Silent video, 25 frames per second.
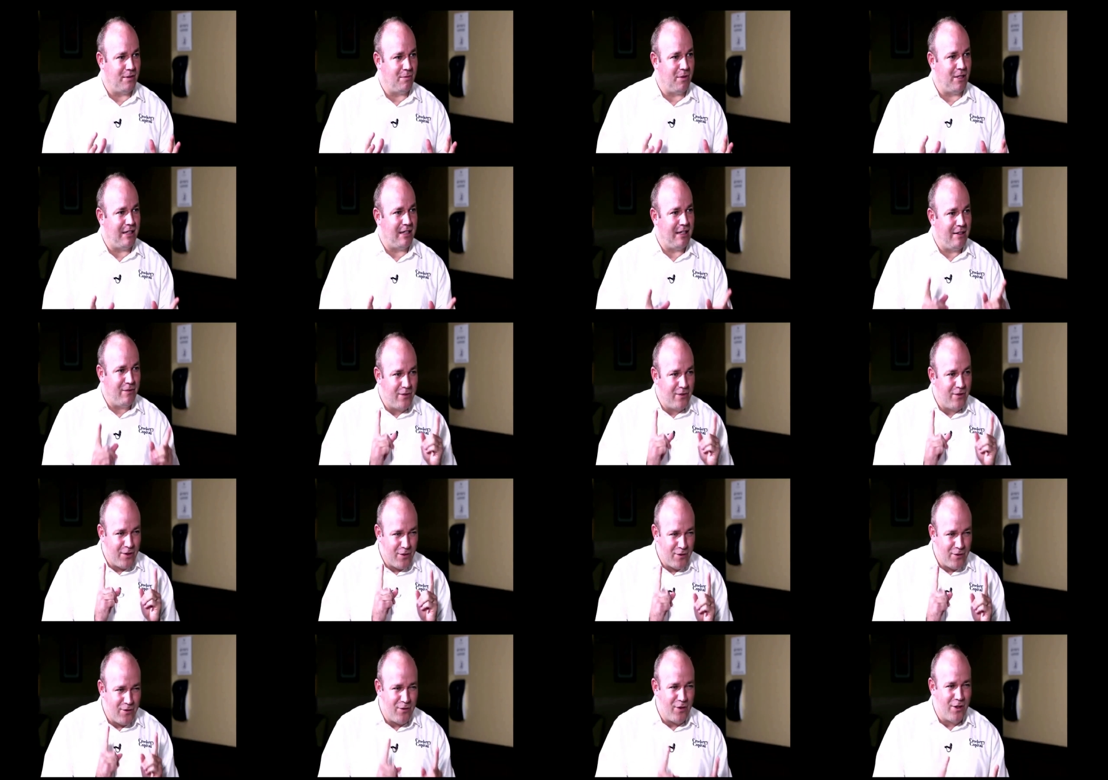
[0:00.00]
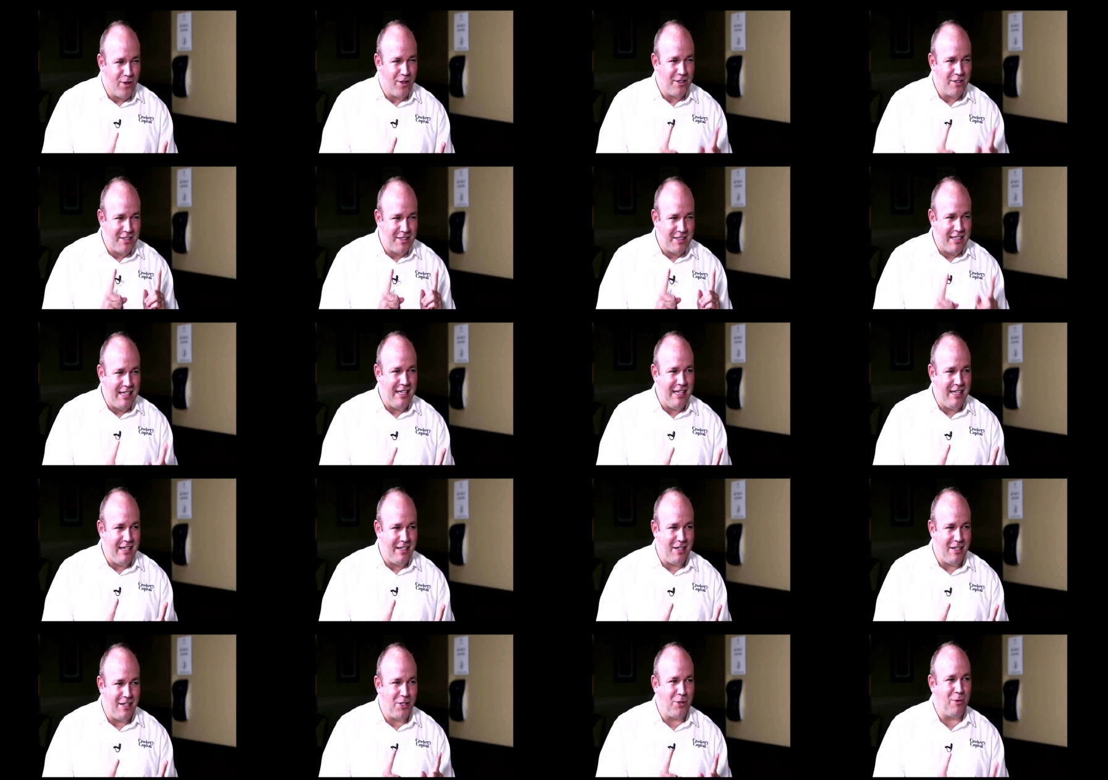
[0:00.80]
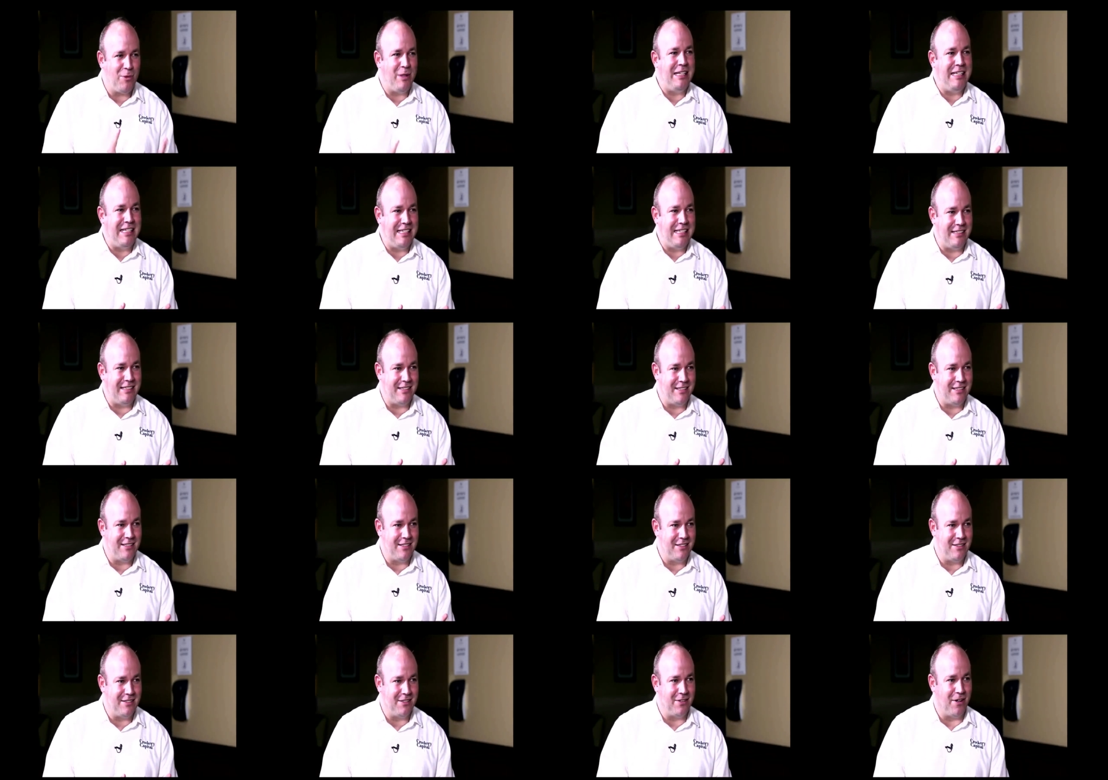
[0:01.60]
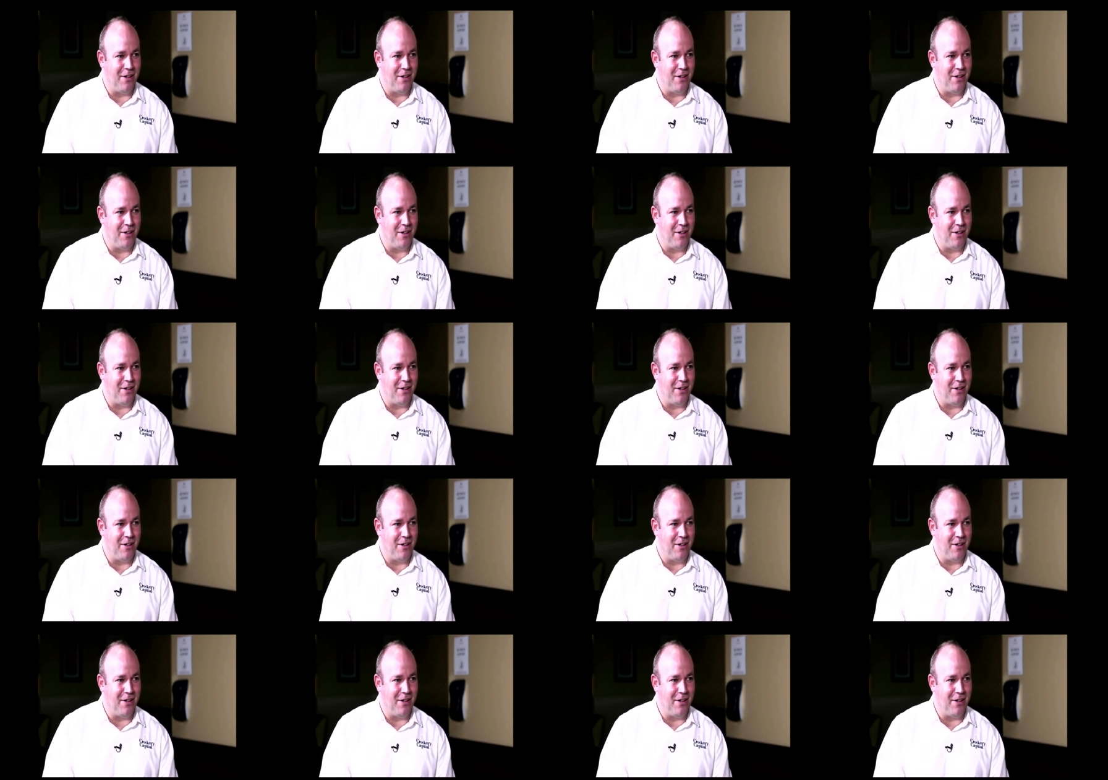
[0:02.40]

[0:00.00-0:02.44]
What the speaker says: But the first key in your 20s